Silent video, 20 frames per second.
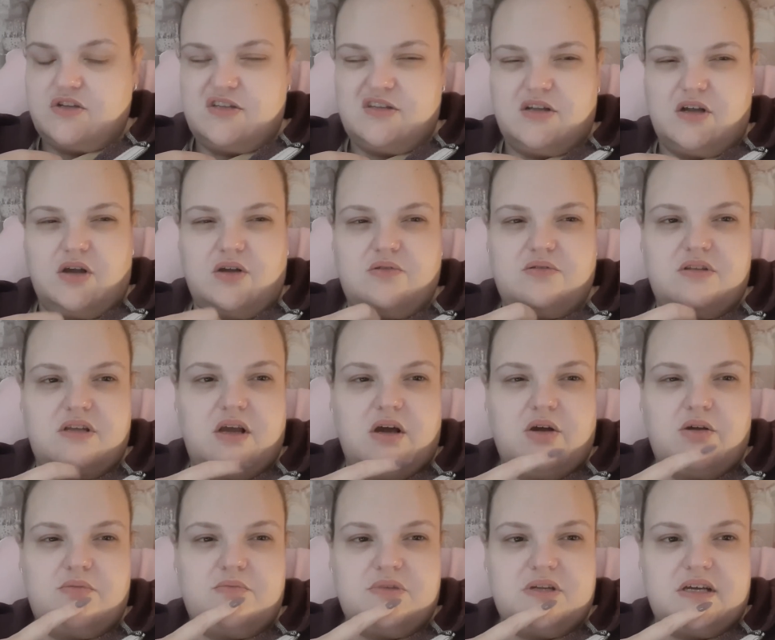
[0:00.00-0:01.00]
cosy
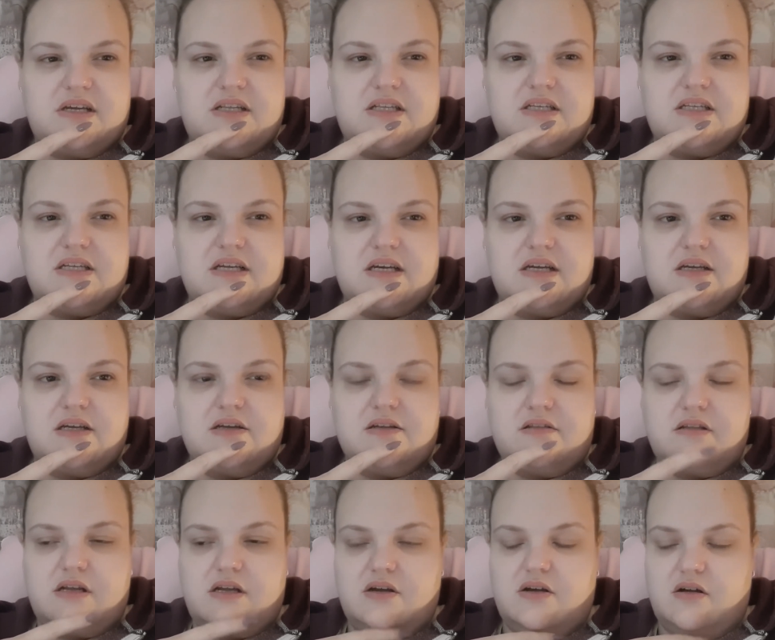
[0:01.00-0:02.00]
home day today, I
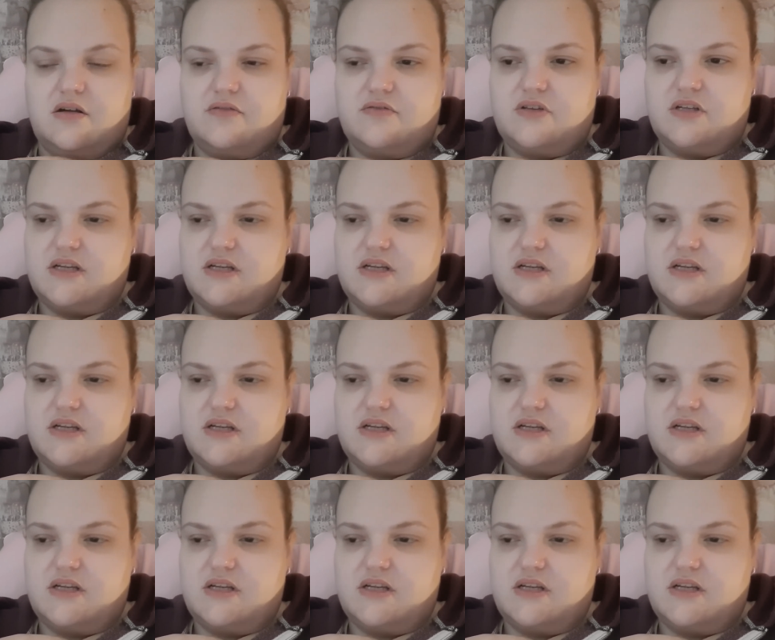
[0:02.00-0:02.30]
think, after